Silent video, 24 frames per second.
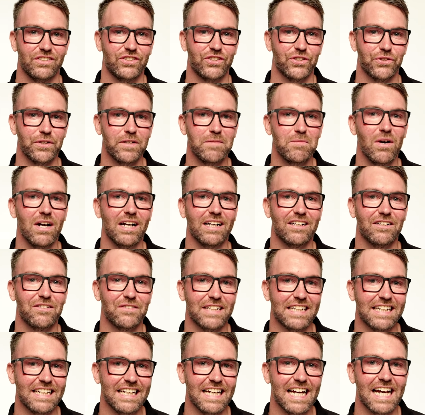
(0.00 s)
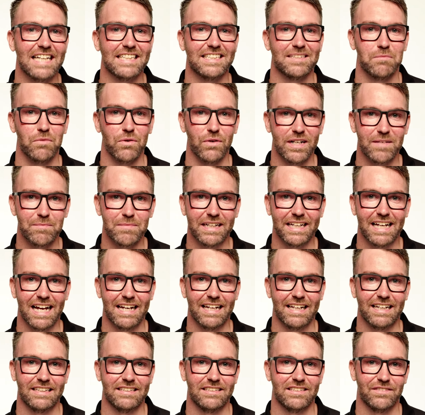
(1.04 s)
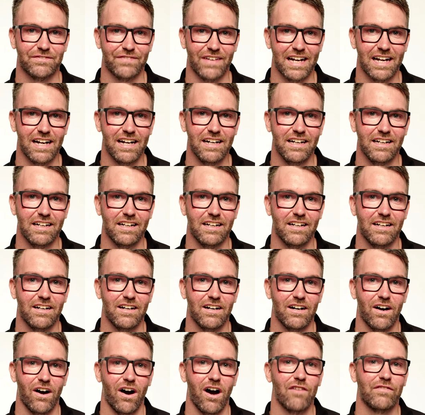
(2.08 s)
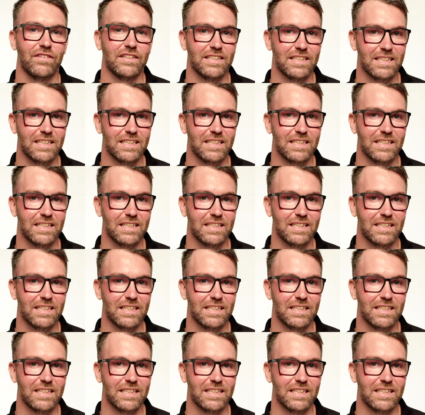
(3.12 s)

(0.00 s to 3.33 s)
During my career as a marine mechanic and surveyor, I've